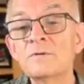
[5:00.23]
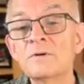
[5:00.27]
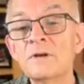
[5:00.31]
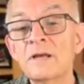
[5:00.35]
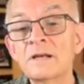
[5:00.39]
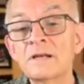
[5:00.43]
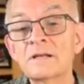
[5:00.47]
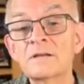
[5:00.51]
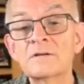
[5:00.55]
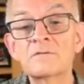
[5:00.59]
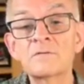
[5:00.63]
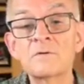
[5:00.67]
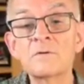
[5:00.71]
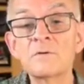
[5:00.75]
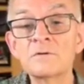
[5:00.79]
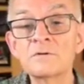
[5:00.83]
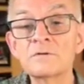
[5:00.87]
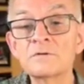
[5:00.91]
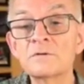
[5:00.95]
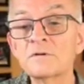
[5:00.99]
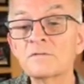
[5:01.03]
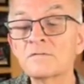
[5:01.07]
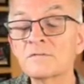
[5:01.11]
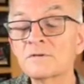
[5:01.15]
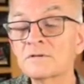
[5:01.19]
and
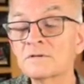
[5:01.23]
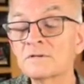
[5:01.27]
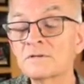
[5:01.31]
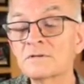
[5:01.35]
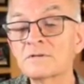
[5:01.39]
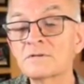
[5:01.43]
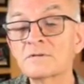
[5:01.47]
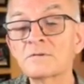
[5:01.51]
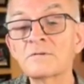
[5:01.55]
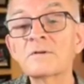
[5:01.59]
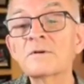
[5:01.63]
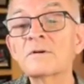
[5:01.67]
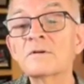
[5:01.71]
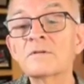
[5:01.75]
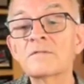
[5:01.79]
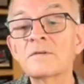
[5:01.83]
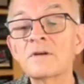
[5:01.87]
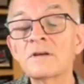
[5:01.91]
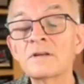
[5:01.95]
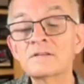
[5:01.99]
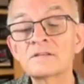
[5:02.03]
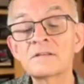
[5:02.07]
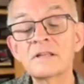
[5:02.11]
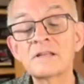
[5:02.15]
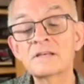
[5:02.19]
control surfaces or
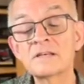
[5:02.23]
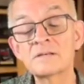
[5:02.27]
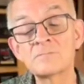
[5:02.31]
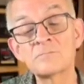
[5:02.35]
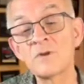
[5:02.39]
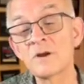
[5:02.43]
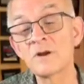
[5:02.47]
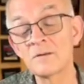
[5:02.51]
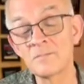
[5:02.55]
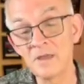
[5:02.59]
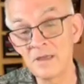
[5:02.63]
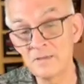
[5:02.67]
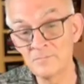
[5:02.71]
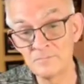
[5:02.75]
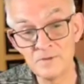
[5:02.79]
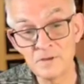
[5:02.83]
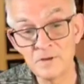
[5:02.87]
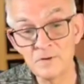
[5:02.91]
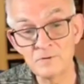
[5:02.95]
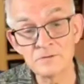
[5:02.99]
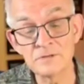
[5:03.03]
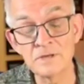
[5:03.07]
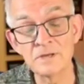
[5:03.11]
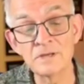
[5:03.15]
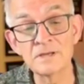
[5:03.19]
interface. They just want to make
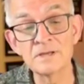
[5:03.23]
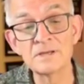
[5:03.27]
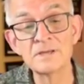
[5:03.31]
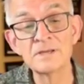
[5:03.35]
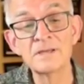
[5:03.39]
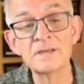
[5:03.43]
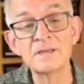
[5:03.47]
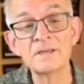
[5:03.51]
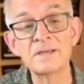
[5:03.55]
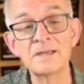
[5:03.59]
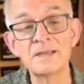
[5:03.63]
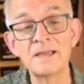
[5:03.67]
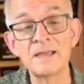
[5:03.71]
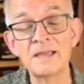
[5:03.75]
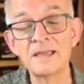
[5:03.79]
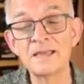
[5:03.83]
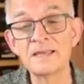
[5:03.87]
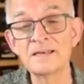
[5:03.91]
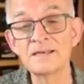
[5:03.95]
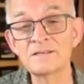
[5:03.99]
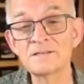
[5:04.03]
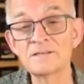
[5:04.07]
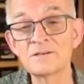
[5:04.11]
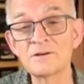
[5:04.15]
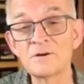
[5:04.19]
music.
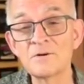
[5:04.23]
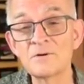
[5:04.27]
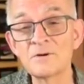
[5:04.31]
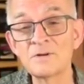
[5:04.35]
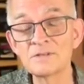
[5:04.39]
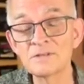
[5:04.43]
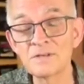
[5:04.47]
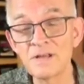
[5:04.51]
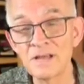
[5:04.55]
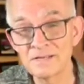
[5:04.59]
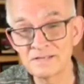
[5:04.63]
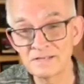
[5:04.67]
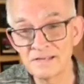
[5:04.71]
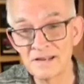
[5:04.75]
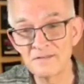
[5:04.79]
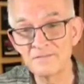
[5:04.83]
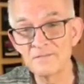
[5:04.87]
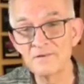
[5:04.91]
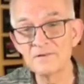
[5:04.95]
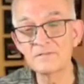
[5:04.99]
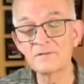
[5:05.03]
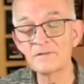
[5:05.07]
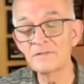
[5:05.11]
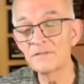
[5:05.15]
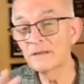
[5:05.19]
And so it's nice to
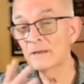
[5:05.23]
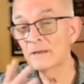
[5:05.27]
have everything